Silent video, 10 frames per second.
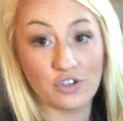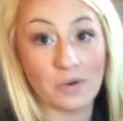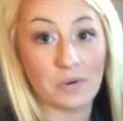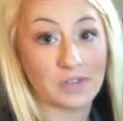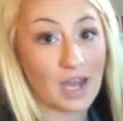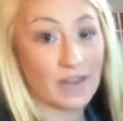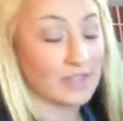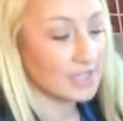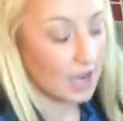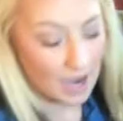doing with at
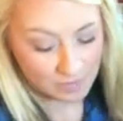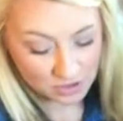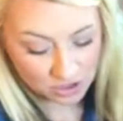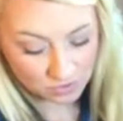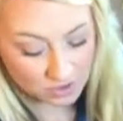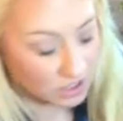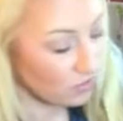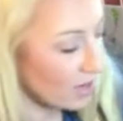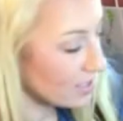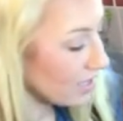the time, which is really
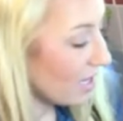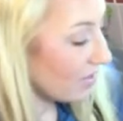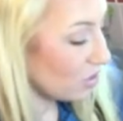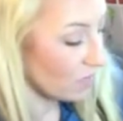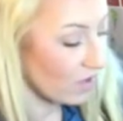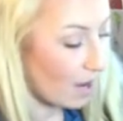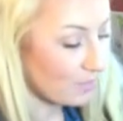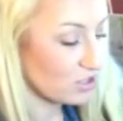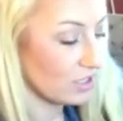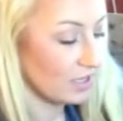great. You have the
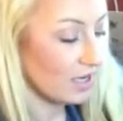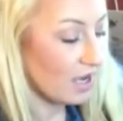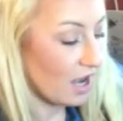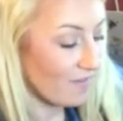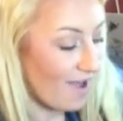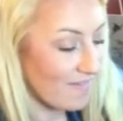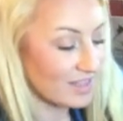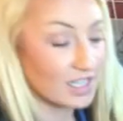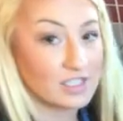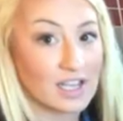option of having
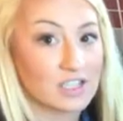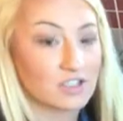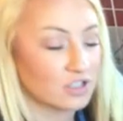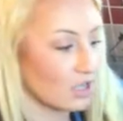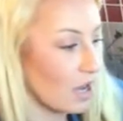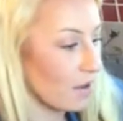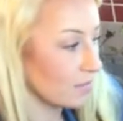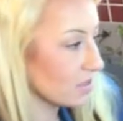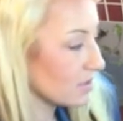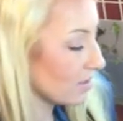those extra
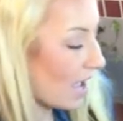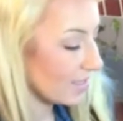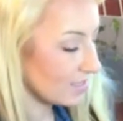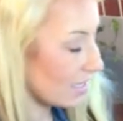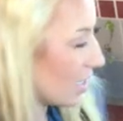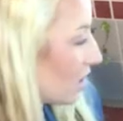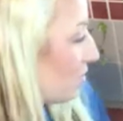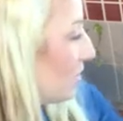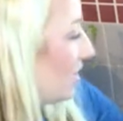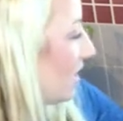slots there to
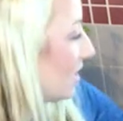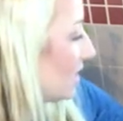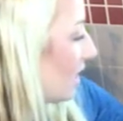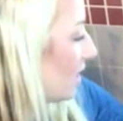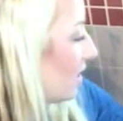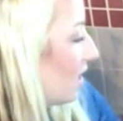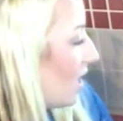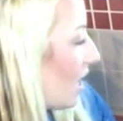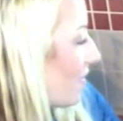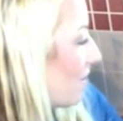put things in,
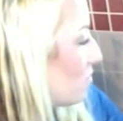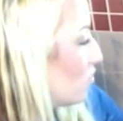and they